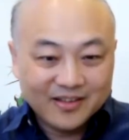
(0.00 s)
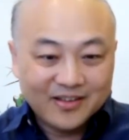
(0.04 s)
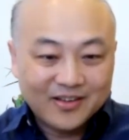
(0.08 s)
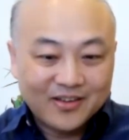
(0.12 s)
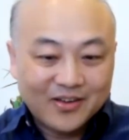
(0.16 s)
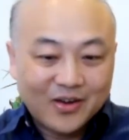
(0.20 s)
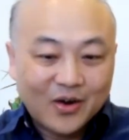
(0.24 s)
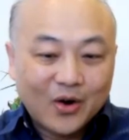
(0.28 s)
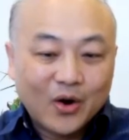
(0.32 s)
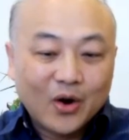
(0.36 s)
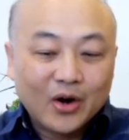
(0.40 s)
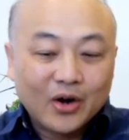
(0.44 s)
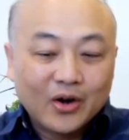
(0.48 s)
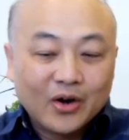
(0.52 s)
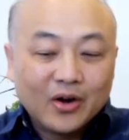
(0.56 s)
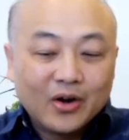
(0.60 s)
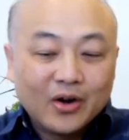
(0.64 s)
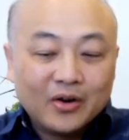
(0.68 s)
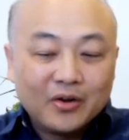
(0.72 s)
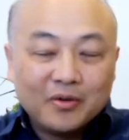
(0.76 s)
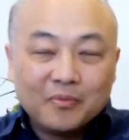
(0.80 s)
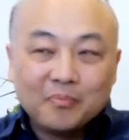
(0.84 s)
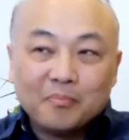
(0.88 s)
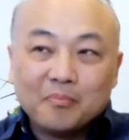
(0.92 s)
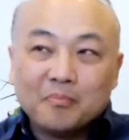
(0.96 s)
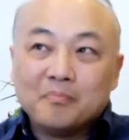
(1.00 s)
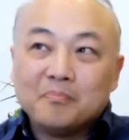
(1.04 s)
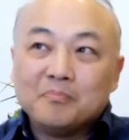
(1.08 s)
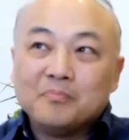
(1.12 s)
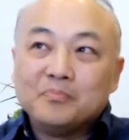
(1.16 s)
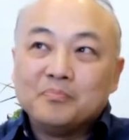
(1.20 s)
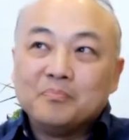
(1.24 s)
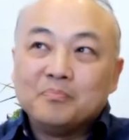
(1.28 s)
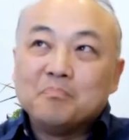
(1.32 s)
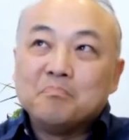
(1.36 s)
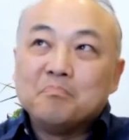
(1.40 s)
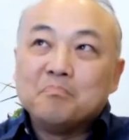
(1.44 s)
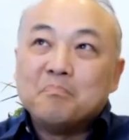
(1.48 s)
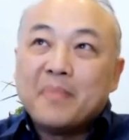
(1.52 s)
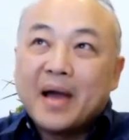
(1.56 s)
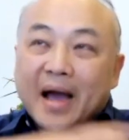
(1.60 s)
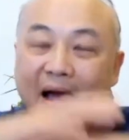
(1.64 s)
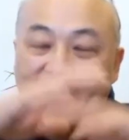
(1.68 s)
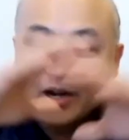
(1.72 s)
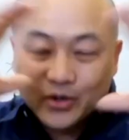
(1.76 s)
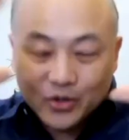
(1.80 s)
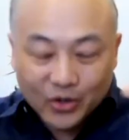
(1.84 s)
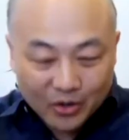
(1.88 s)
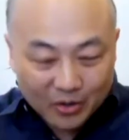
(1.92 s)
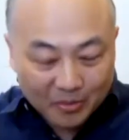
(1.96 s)
our
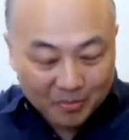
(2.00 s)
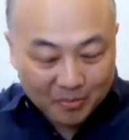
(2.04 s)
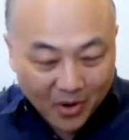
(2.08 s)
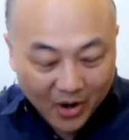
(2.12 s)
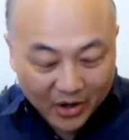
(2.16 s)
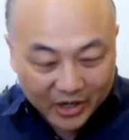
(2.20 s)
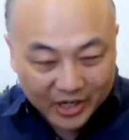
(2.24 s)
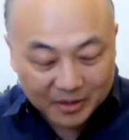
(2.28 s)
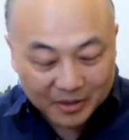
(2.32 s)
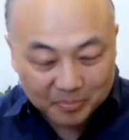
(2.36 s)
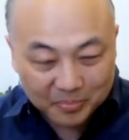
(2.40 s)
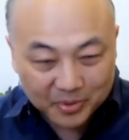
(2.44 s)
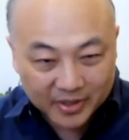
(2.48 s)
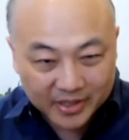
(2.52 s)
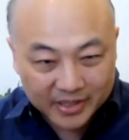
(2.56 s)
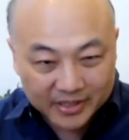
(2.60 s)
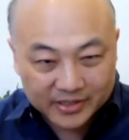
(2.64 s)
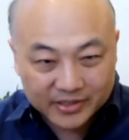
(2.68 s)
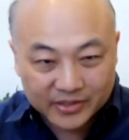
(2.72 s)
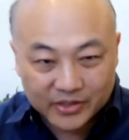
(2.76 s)
macro marketplace.